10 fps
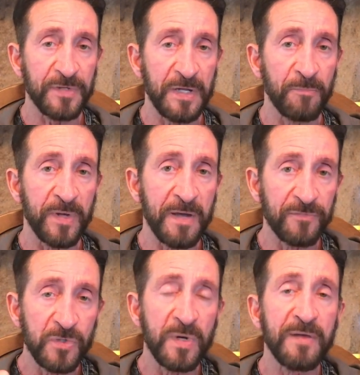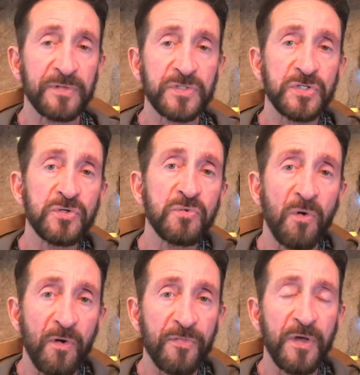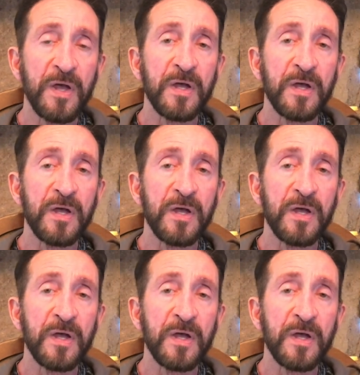and we have new heavens and new earth